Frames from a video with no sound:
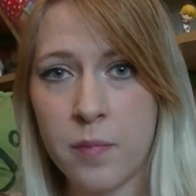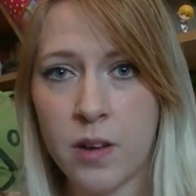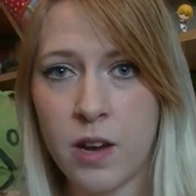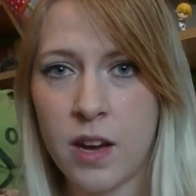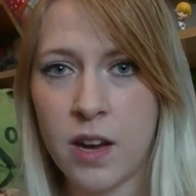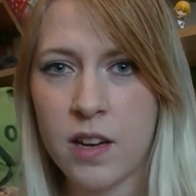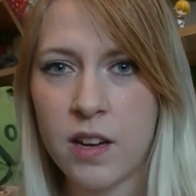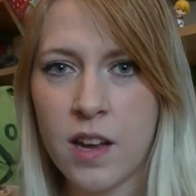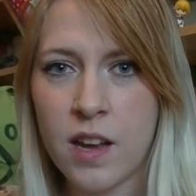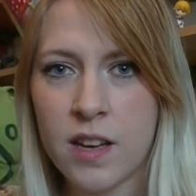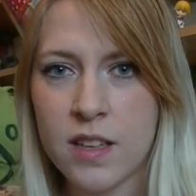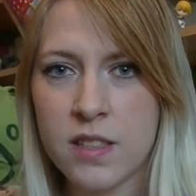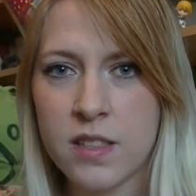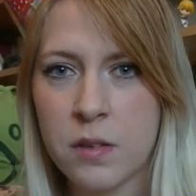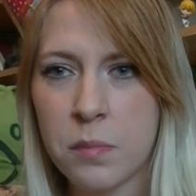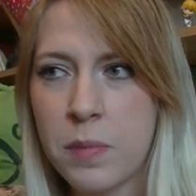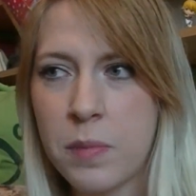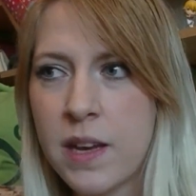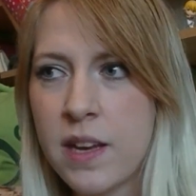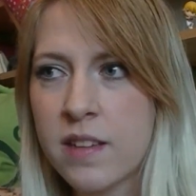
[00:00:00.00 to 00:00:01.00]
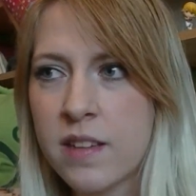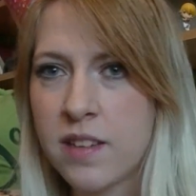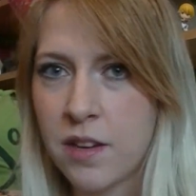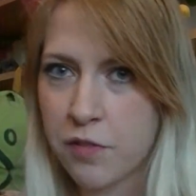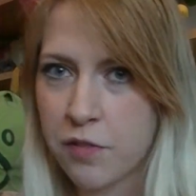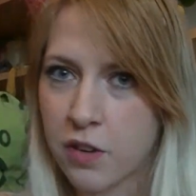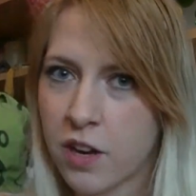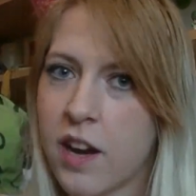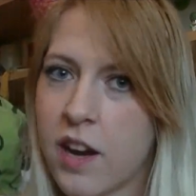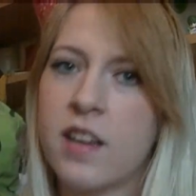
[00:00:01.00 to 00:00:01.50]
I'd like to make
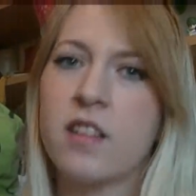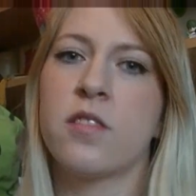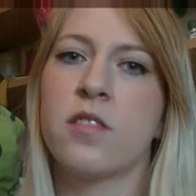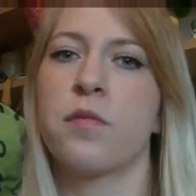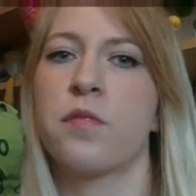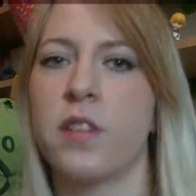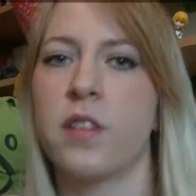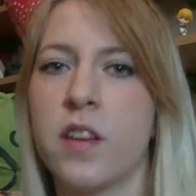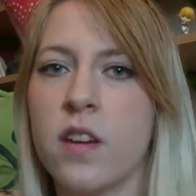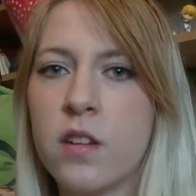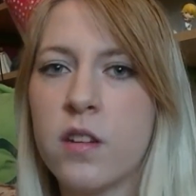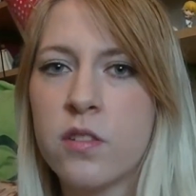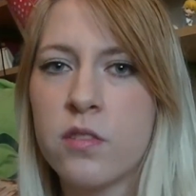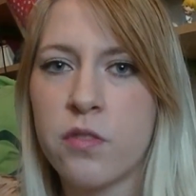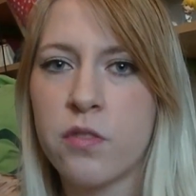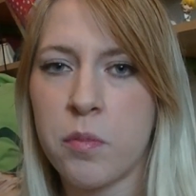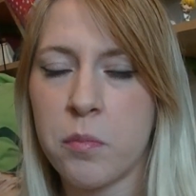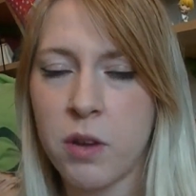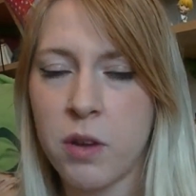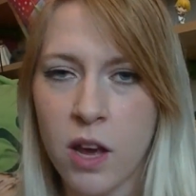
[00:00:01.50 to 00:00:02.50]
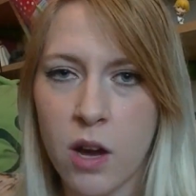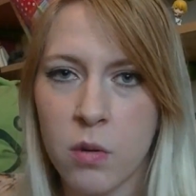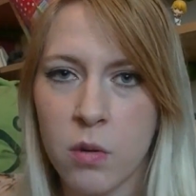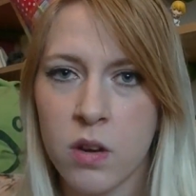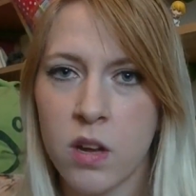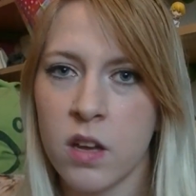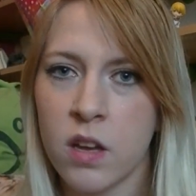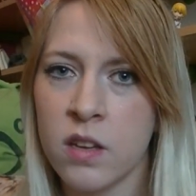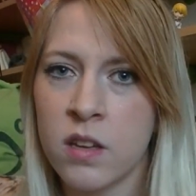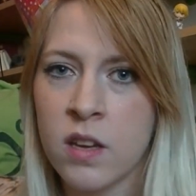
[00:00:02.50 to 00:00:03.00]
different kinds of videos from now
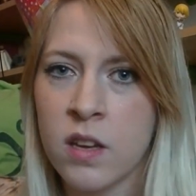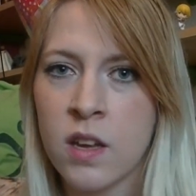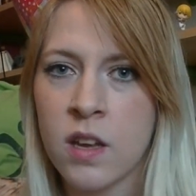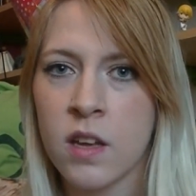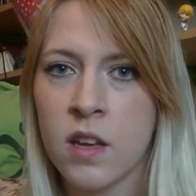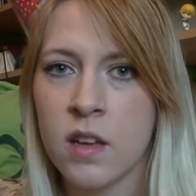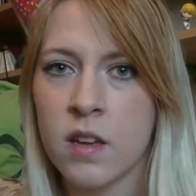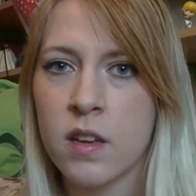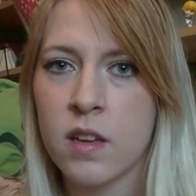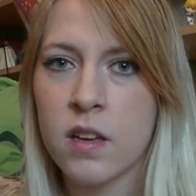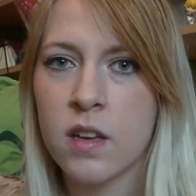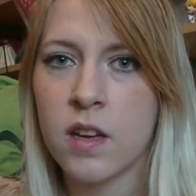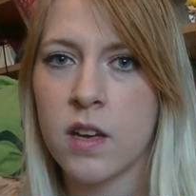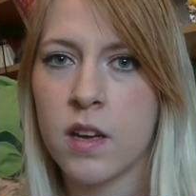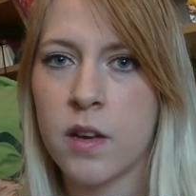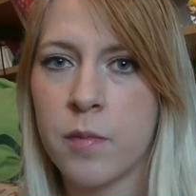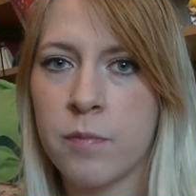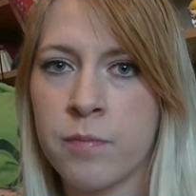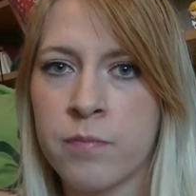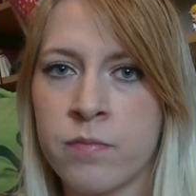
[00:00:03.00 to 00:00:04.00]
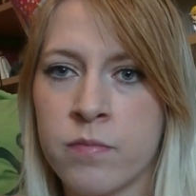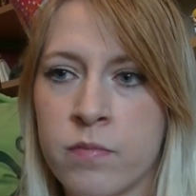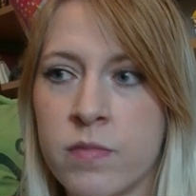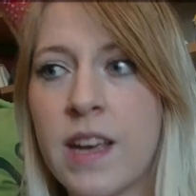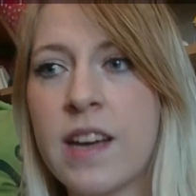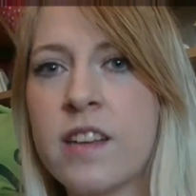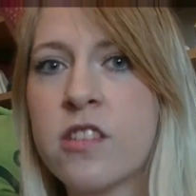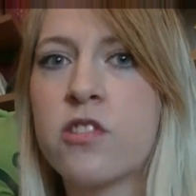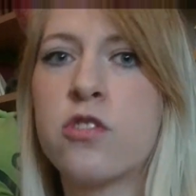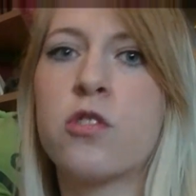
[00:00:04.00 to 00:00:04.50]
on,
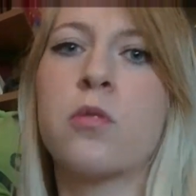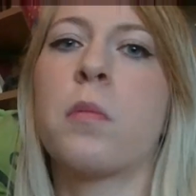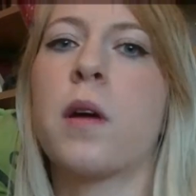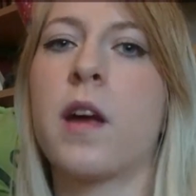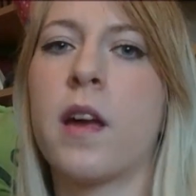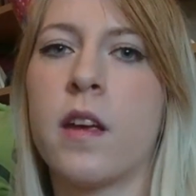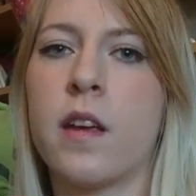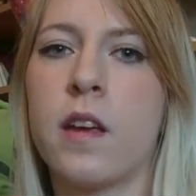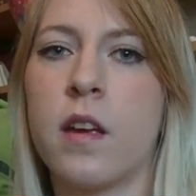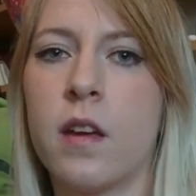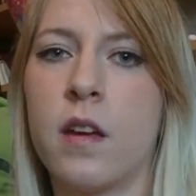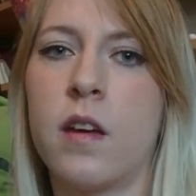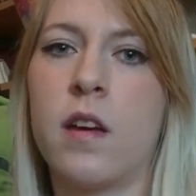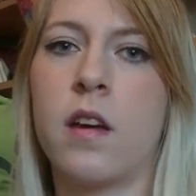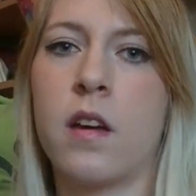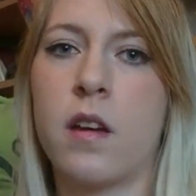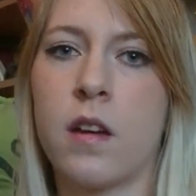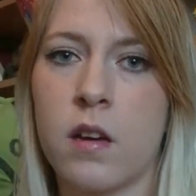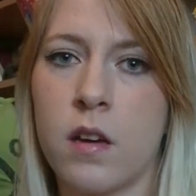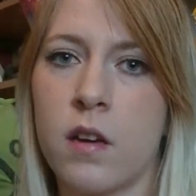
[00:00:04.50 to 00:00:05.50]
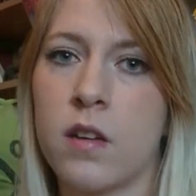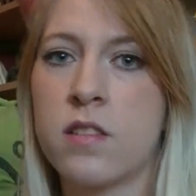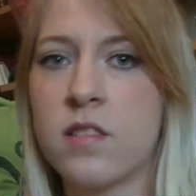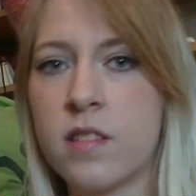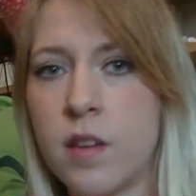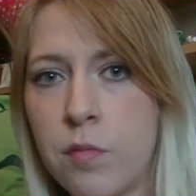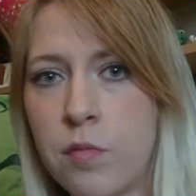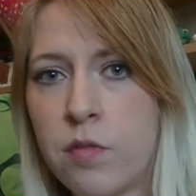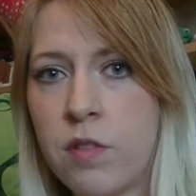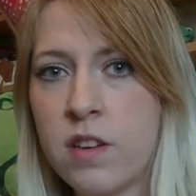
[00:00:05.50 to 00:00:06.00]
next to my
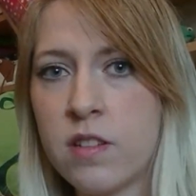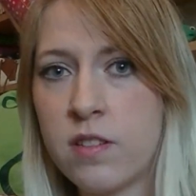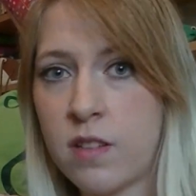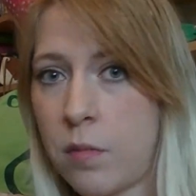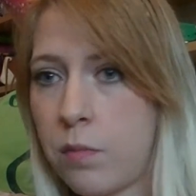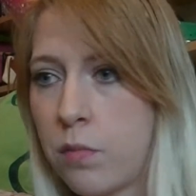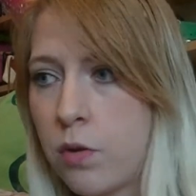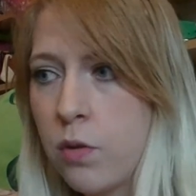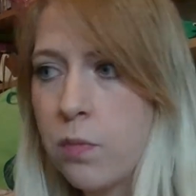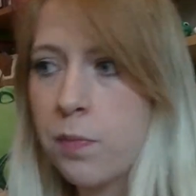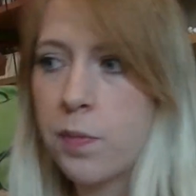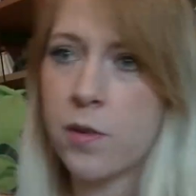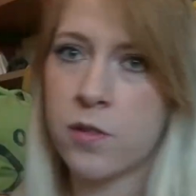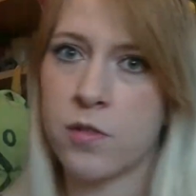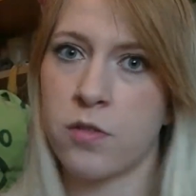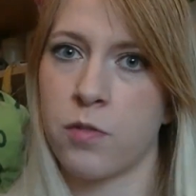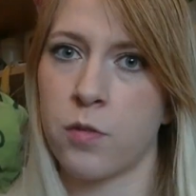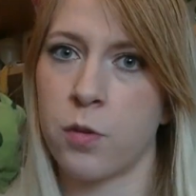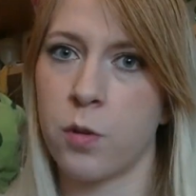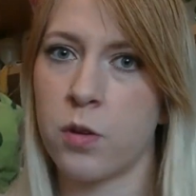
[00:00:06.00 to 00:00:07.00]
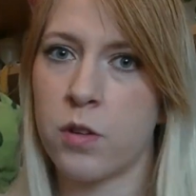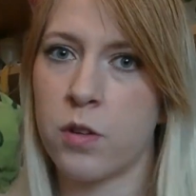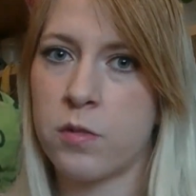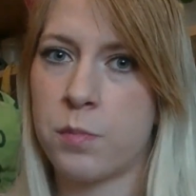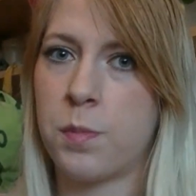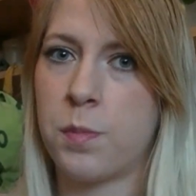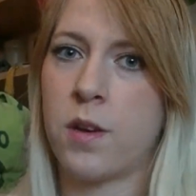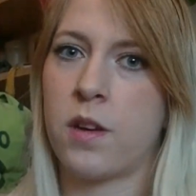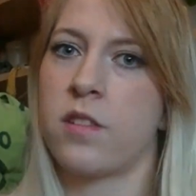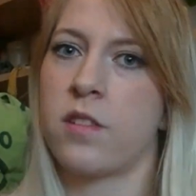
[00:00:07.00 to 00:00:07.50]
CMVs and bloopers, of course,
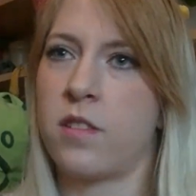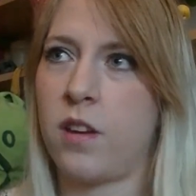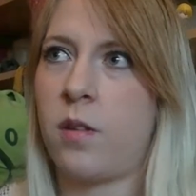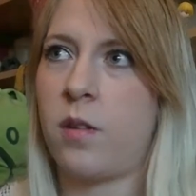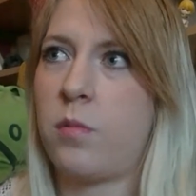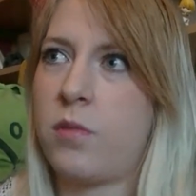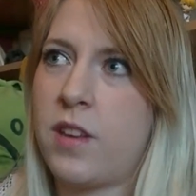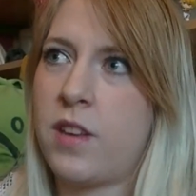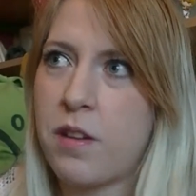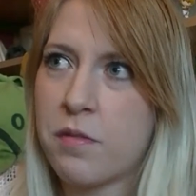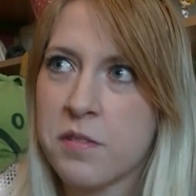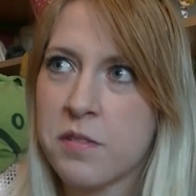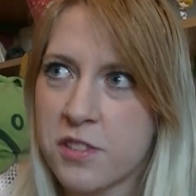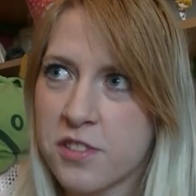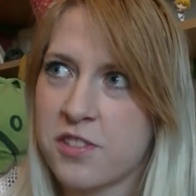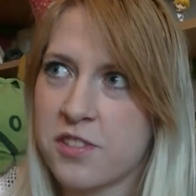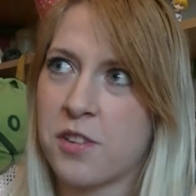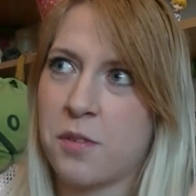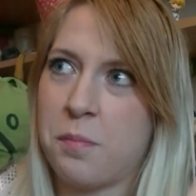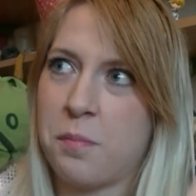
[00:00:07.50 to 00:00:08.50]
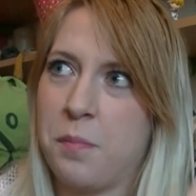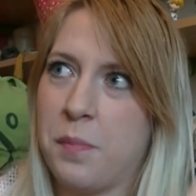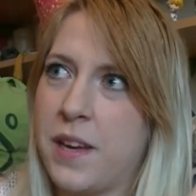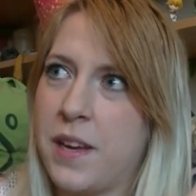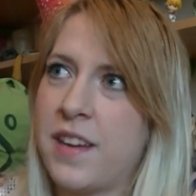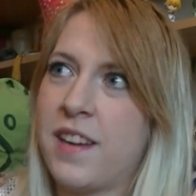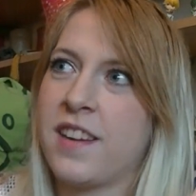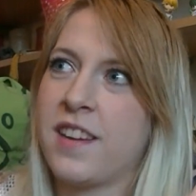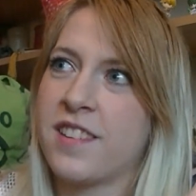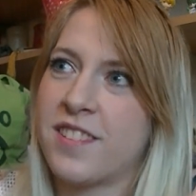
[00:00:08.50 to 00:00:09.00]
because I'll never stop
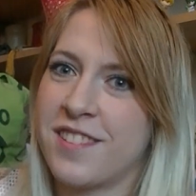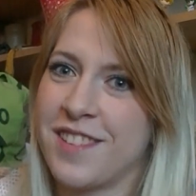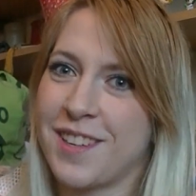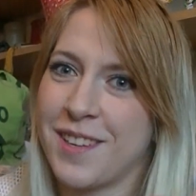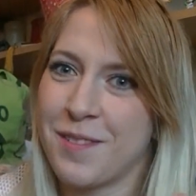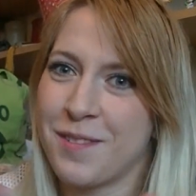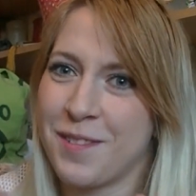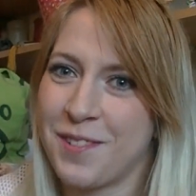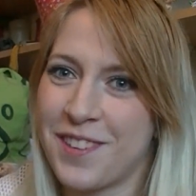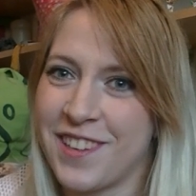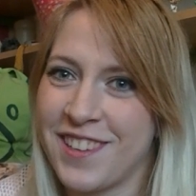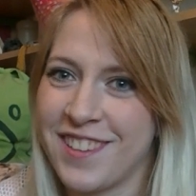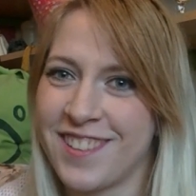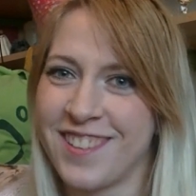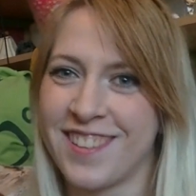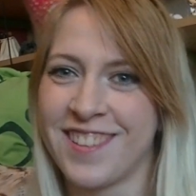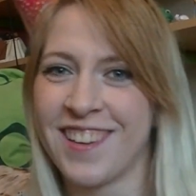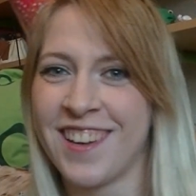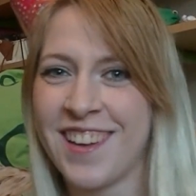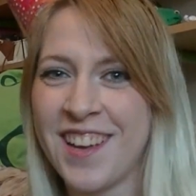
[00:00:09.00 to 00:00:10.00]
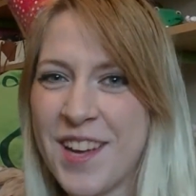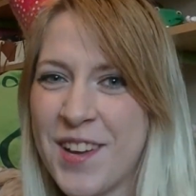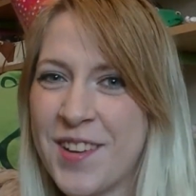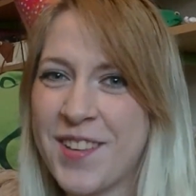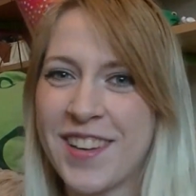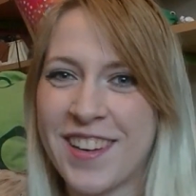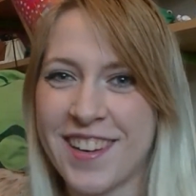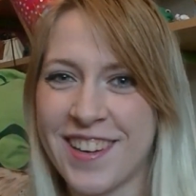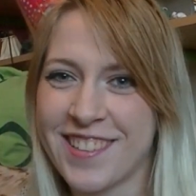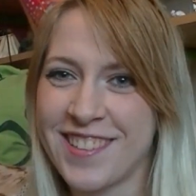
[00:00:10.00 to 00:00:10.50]
making CMVs
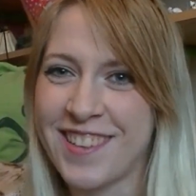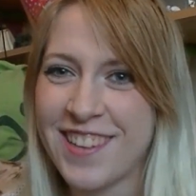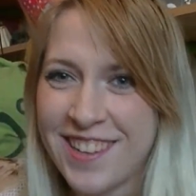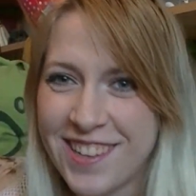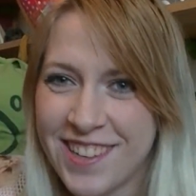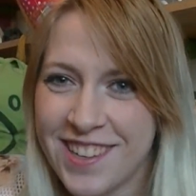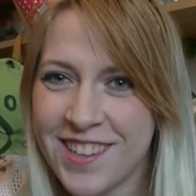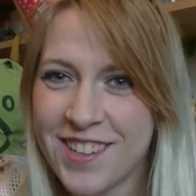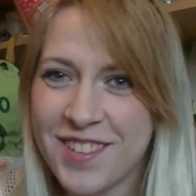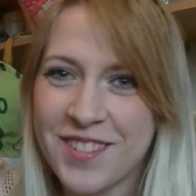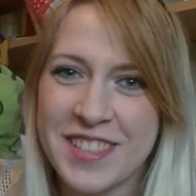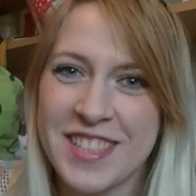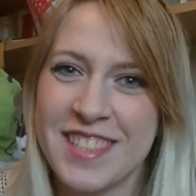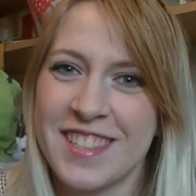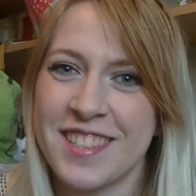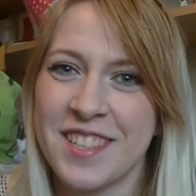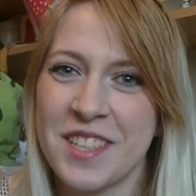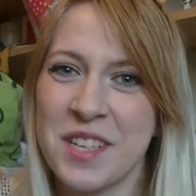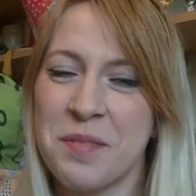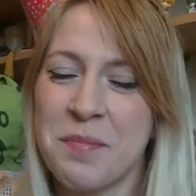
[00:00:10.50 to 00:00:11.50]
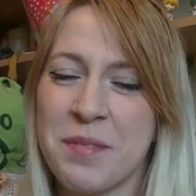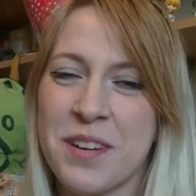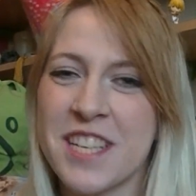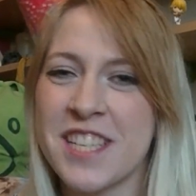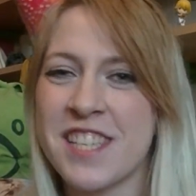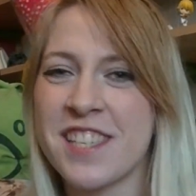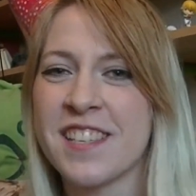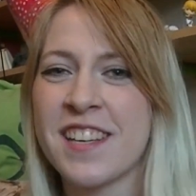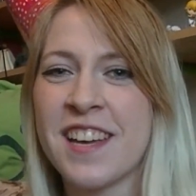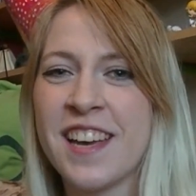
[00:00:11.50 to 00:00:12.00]
because I love it so
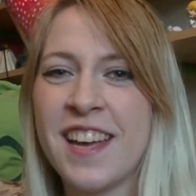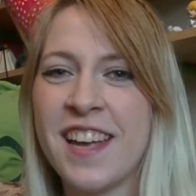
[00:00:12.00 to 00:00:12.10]
much.